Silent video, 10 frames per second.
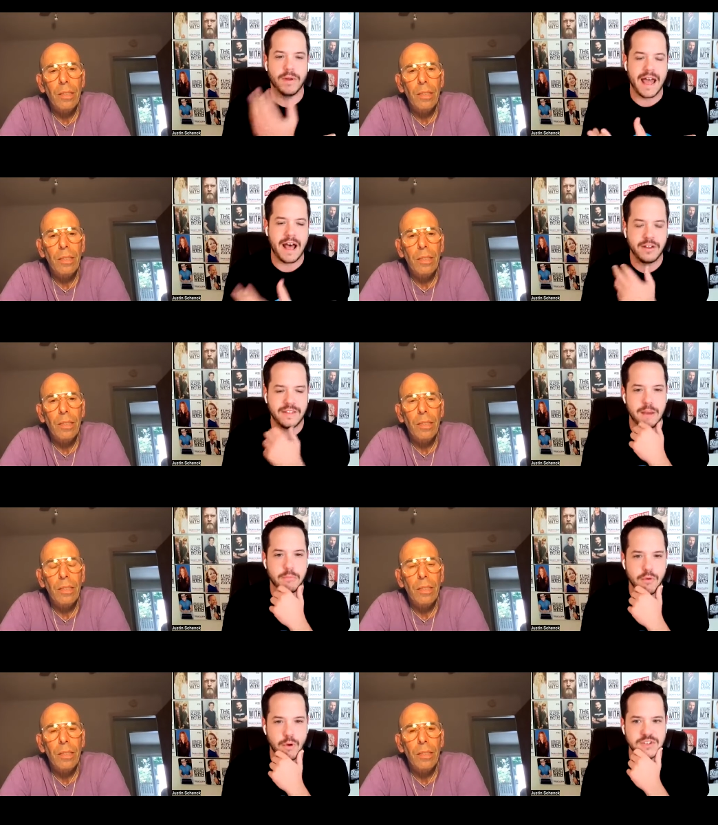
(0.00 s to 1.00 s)
Speaker 1: but how did they
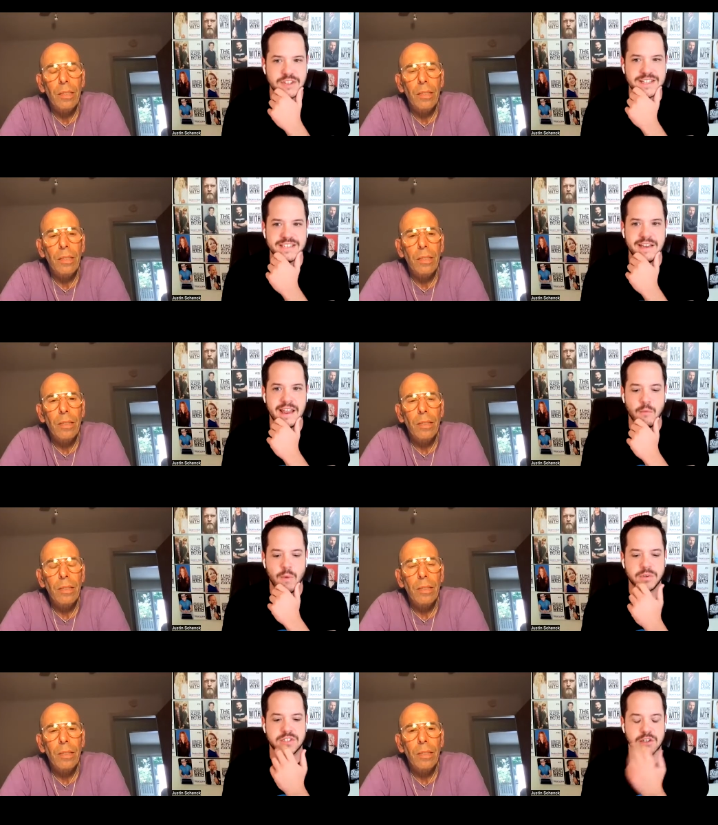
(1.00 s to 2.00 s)
approach this and, and
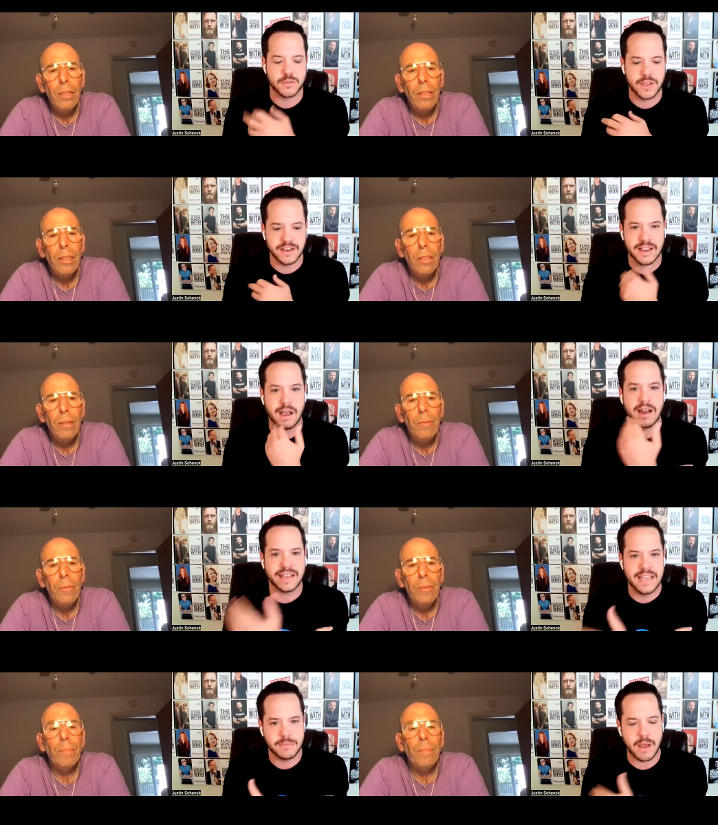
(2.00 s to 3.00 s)
what was their thing to kind
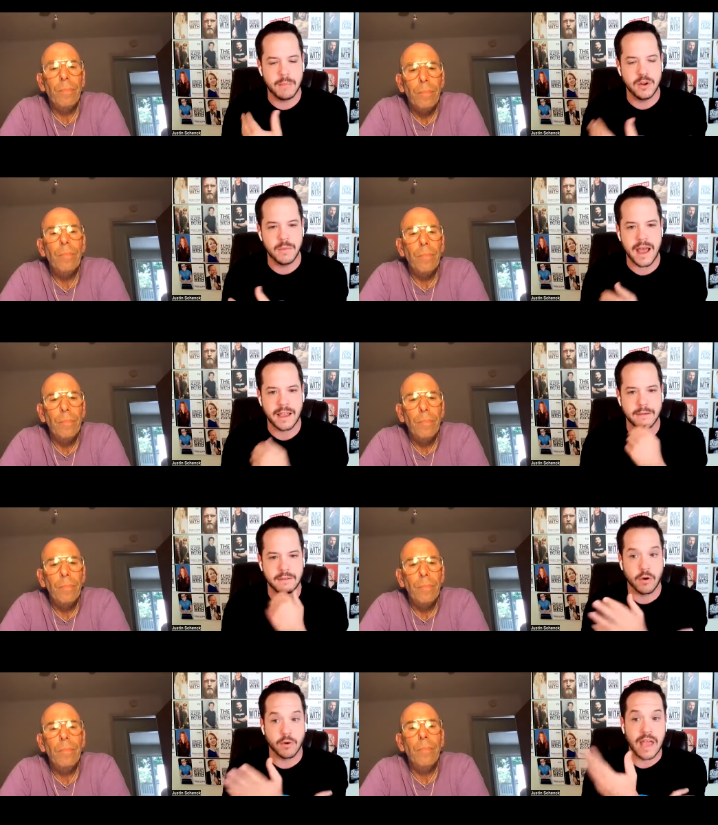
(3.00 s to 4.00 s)
of keep coming you back
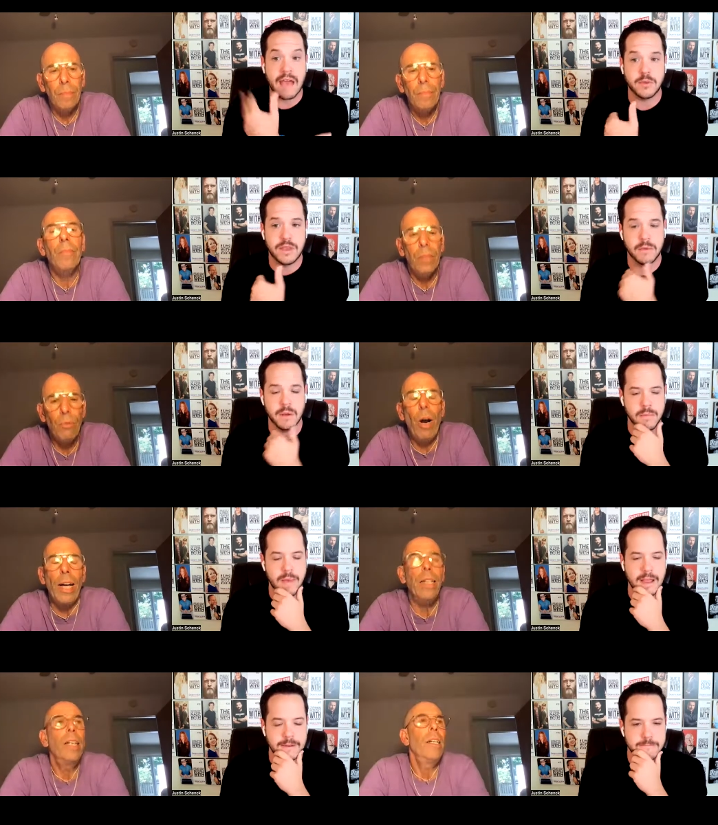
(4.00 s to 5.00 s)
or have you keep coming right.
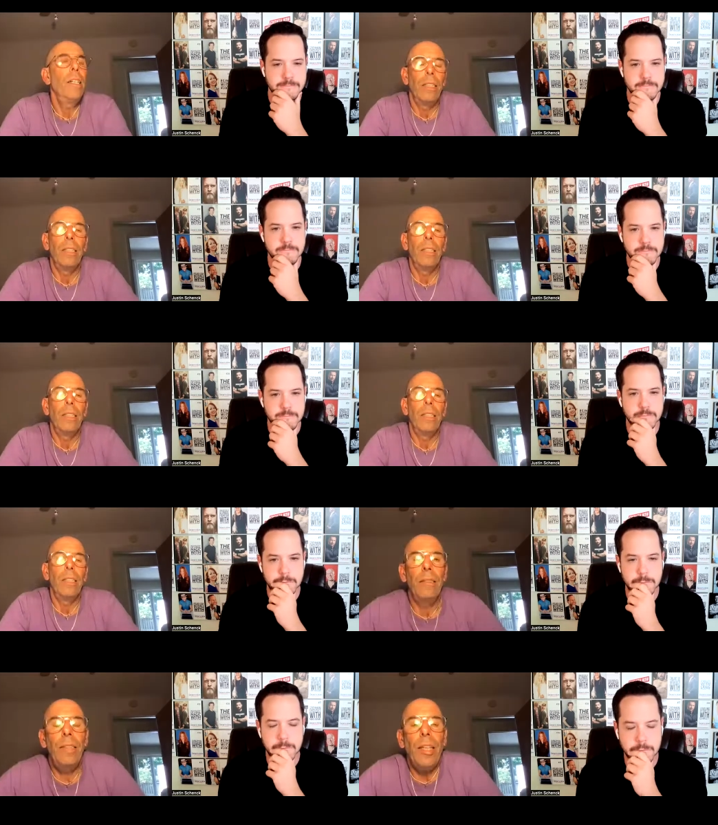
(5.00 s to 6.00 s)
back?
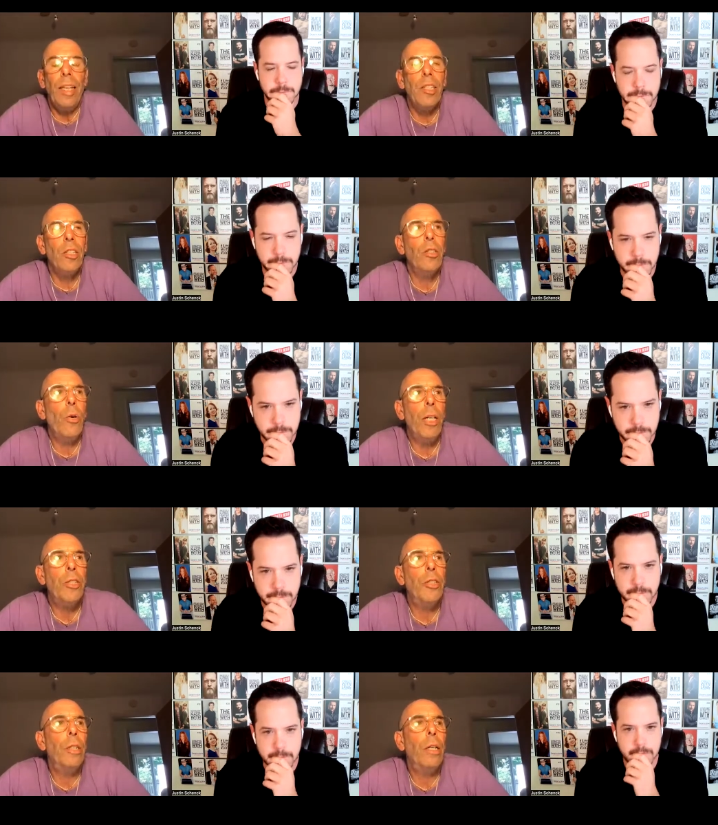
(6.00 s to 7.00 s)
Speaker 2: Yeah, that's a good
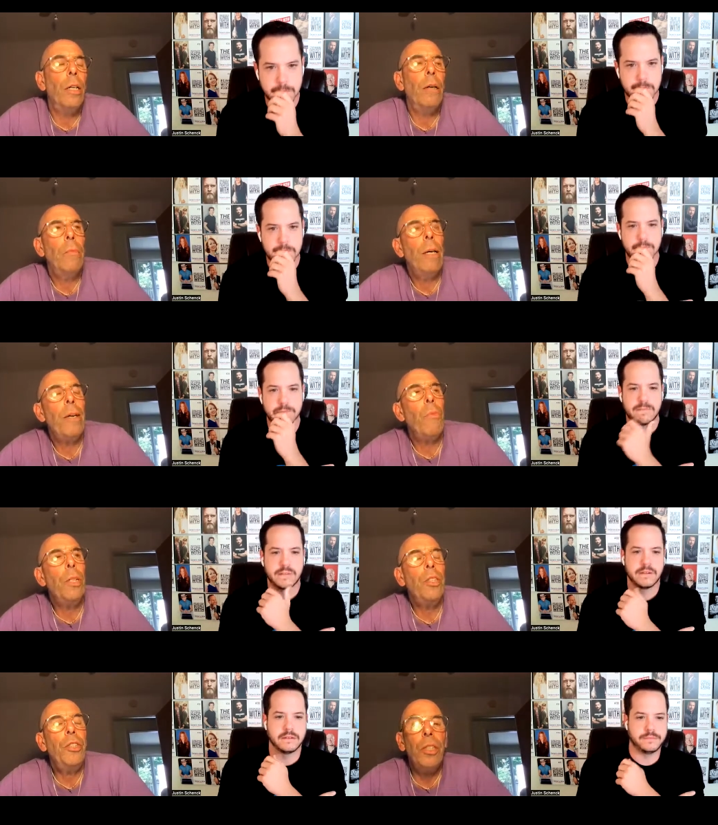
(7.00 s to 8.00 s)
question. Um, it
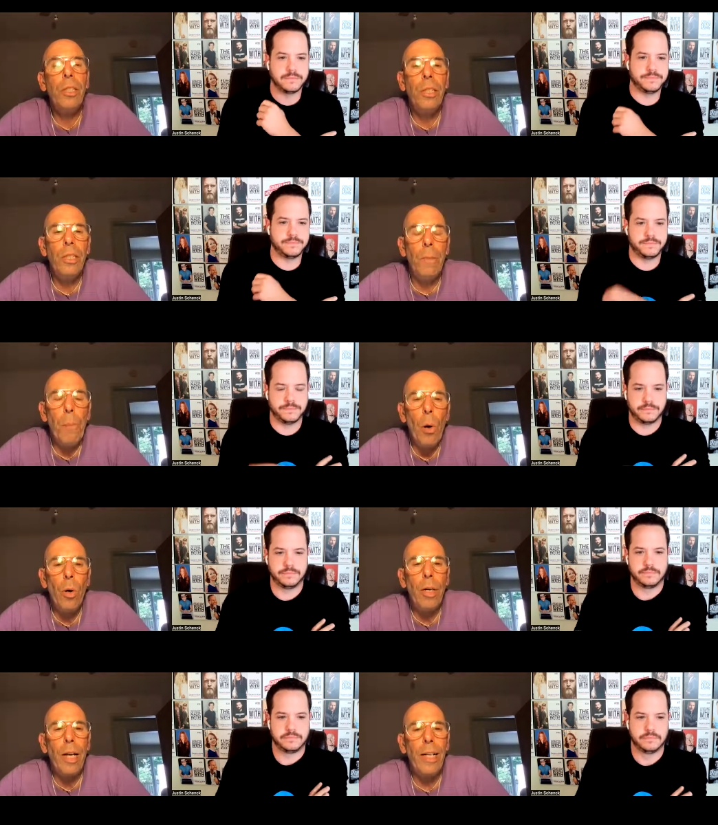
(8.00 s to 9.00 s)
wasn't just the
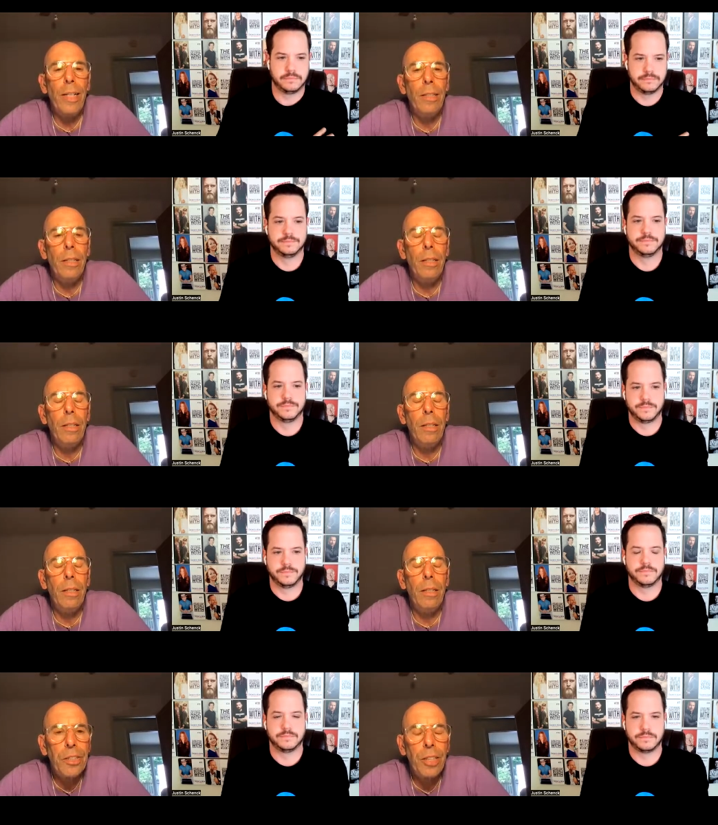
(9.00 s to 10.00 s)
support and
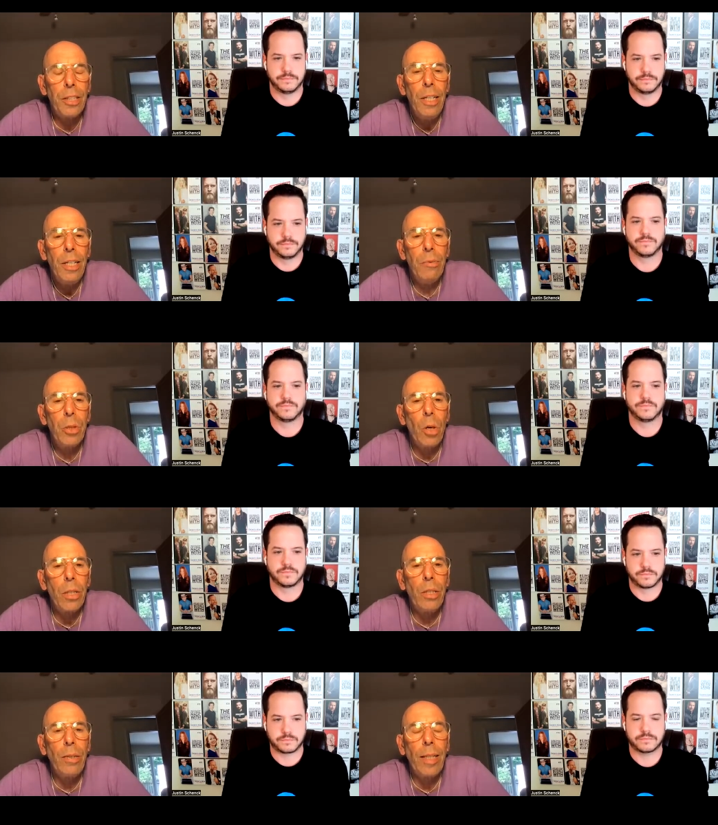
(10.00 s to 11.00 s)
compassion. It was
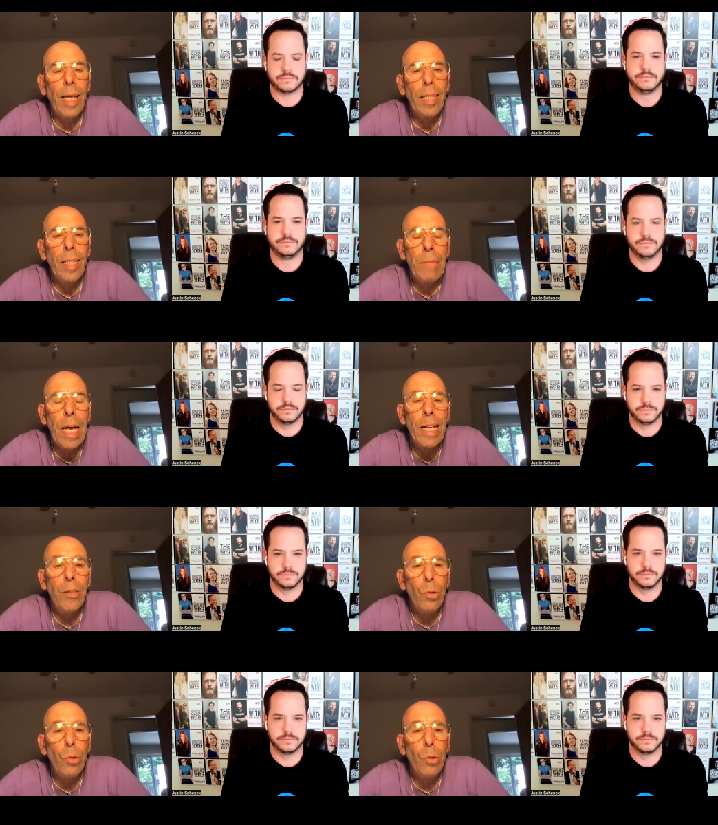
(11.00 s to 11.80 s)
also that they claimed they had